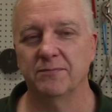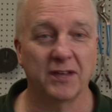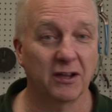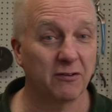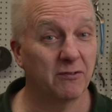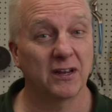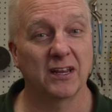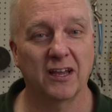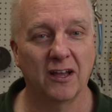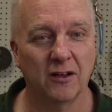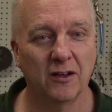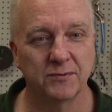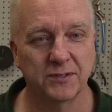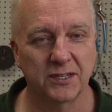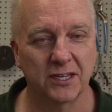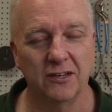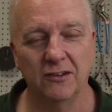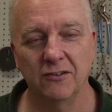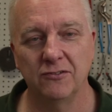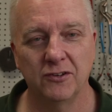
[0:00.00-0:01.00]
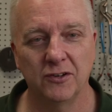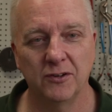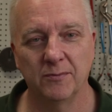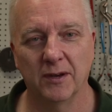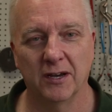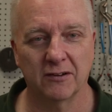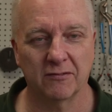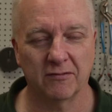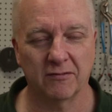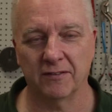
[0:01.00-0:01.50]
That really helps the YouTube
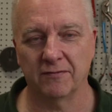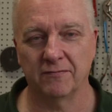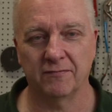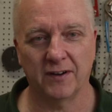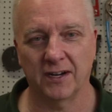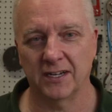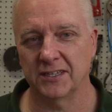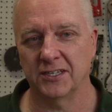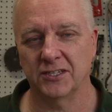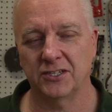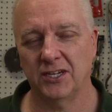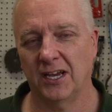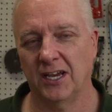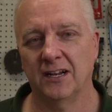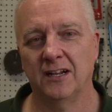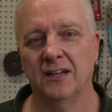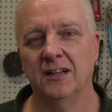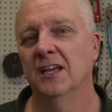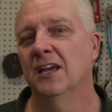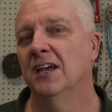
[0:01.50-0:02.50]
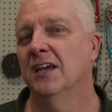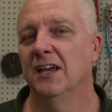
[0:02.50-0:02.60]
algorithm find the channel.